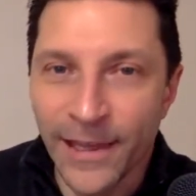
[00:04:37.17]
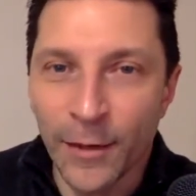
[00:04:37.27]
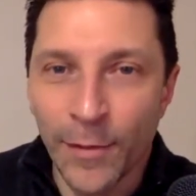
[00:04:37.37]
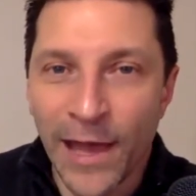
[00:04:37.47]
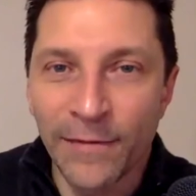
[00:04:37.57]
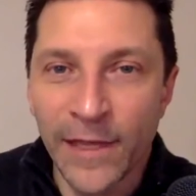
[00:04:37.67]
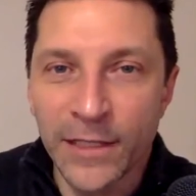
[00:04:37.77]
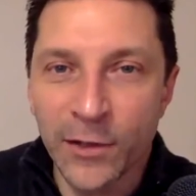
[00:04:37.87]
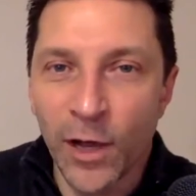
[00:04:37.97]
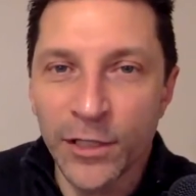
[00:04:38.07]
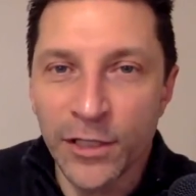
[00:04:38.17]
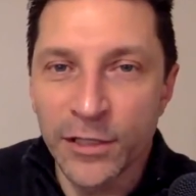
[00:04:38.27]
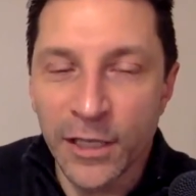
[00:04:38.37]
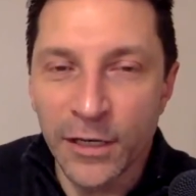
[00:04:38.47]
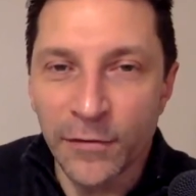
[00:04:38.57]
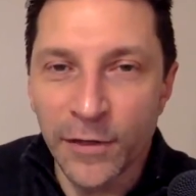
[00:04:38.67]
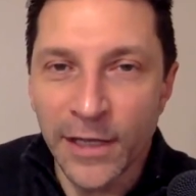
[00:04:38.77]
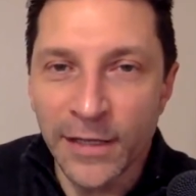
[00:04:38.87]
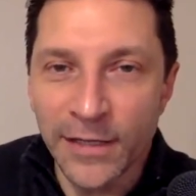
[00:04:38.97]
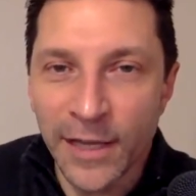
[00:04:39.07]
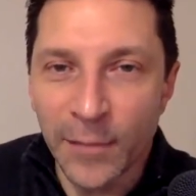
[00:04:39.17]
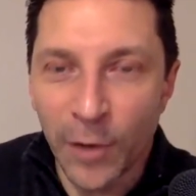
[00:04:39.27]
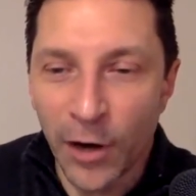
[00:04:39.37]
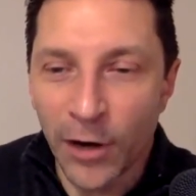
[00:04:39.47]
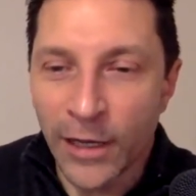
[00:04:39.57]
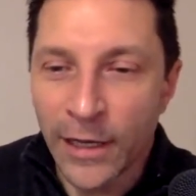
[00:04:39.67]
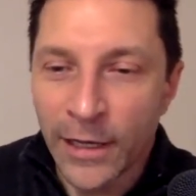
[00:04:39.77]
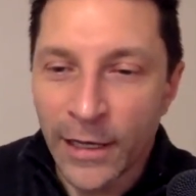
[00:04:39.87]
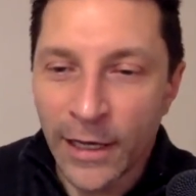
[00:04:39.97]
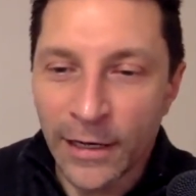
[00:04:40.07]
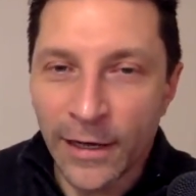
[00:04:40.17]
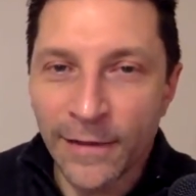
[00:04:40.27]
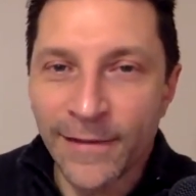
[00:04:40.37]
think about these questions, and if you'd like to take part in uh,